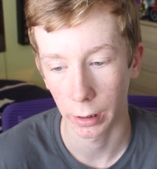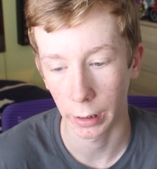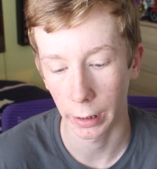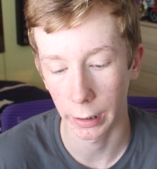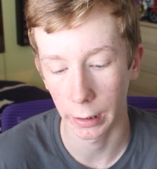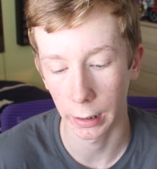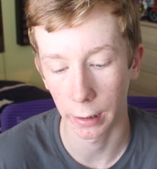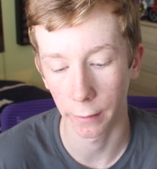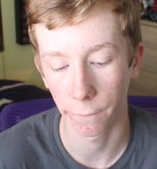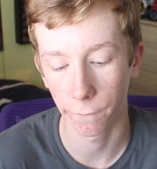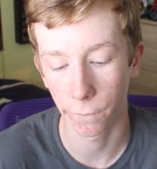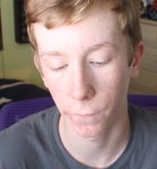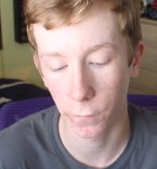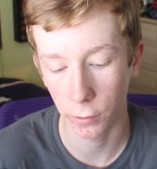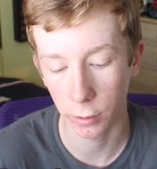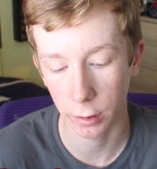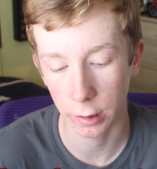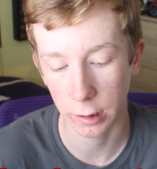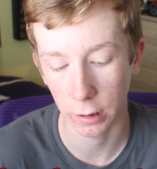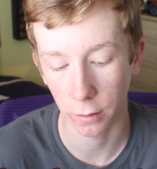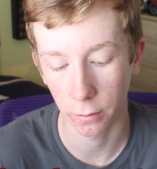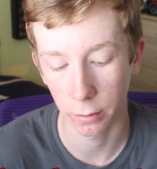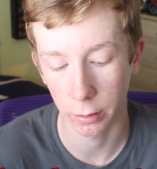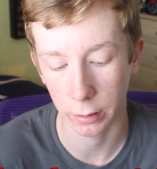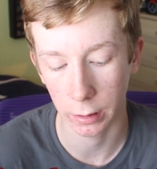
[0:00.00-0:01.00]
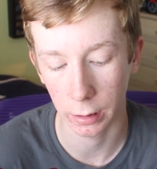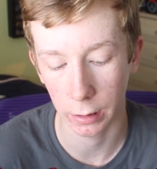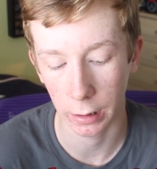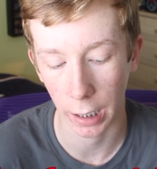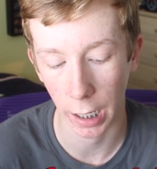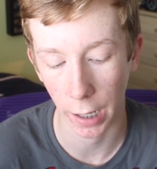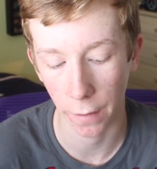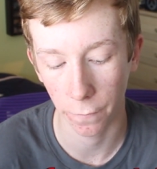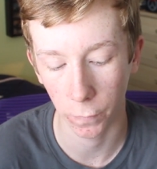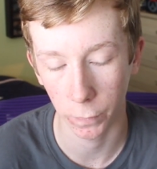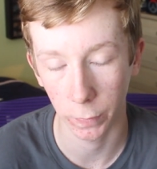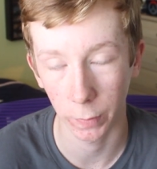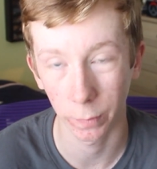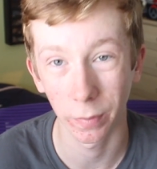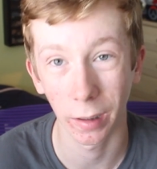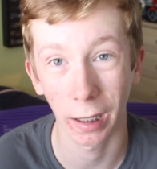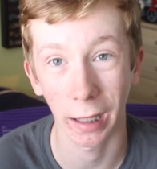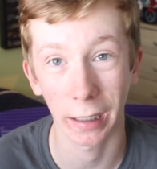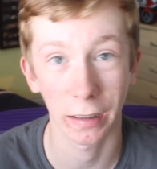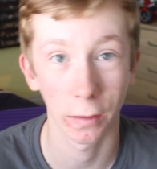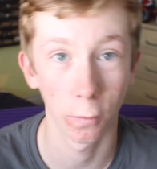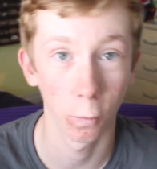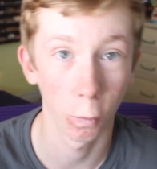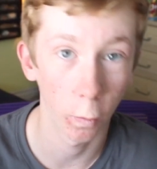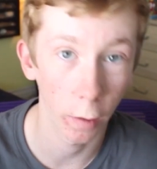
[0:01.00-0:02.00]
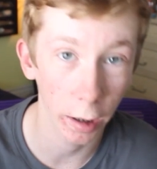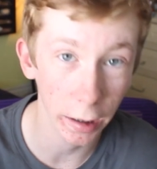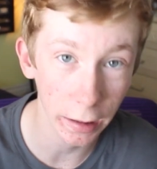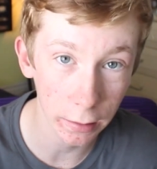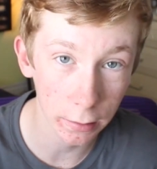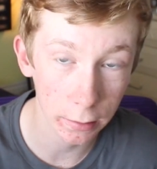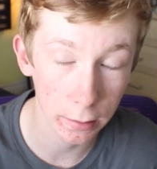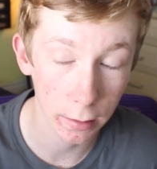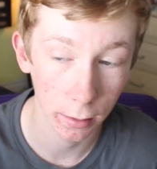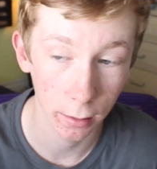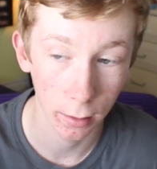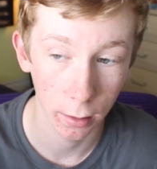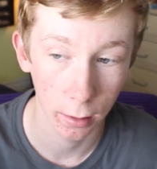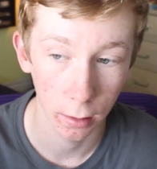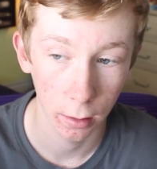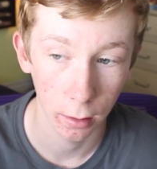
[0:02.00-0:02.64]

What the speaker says: And at first I was going to have it be black and white,